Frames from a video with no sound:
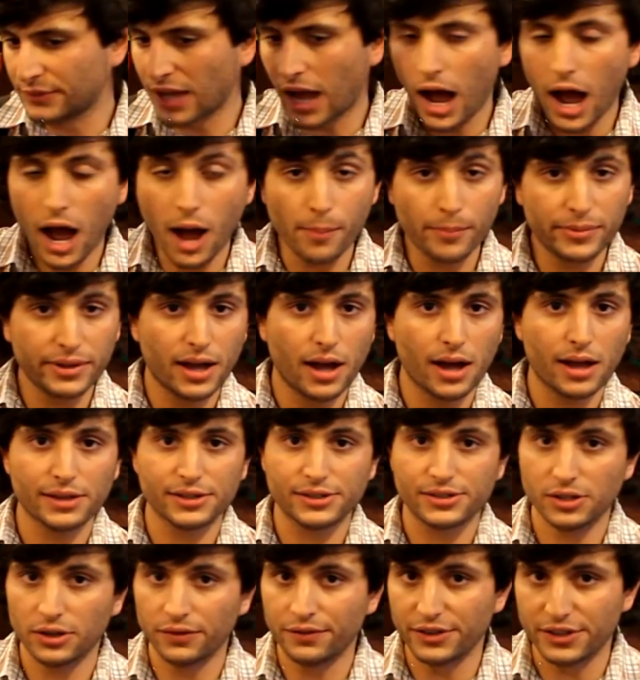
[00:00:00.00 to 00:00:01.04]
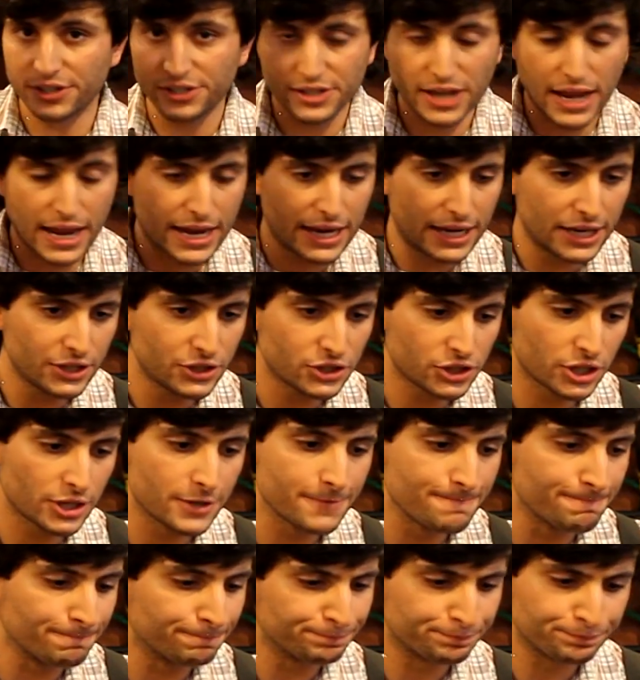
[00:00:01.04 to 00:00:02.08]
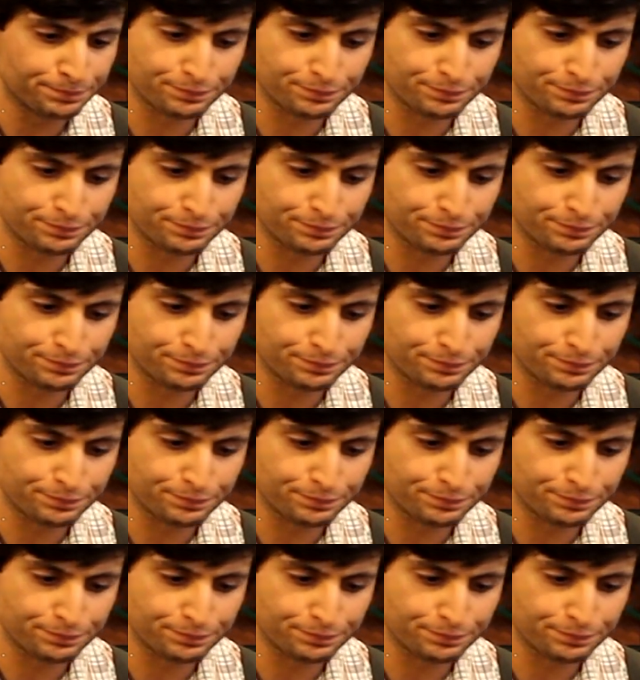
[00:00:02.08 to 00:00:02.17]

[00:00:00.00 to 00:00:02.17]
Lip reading: ambiance of the stage, and